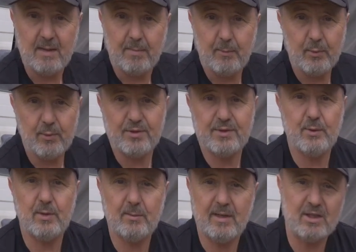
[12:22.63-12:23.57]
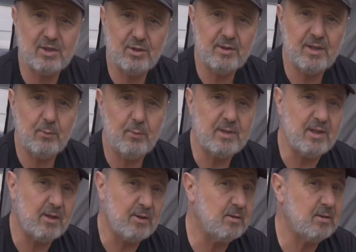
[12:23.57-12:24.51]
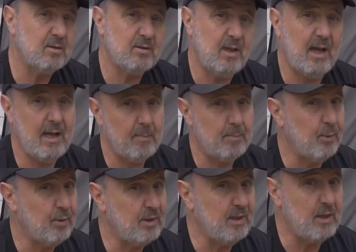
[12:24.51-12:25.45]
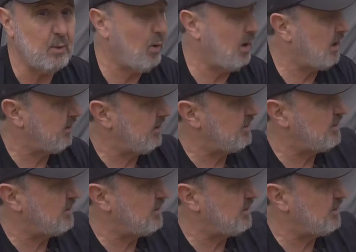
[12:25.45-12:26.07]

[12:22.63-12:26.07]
but we also want to make sure that we don't burn any wiring,